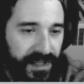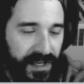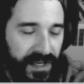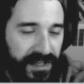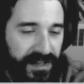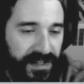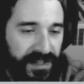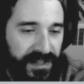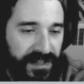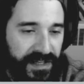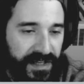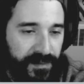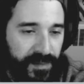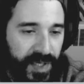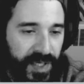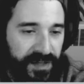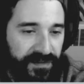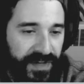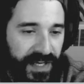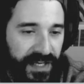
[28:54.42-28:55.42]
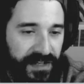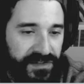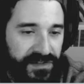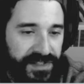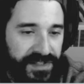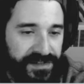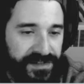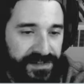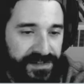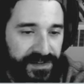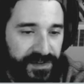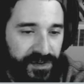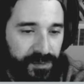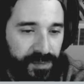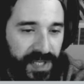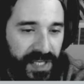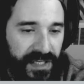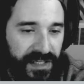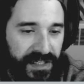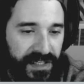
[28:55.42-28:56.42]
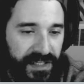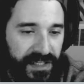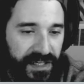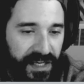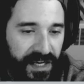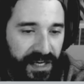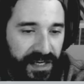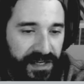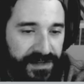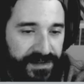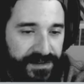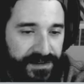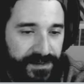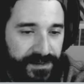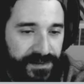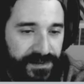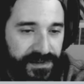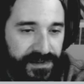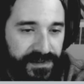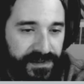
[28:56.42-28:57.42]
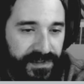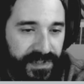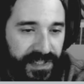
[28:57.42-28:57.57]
I think that I might have actually still been in high school,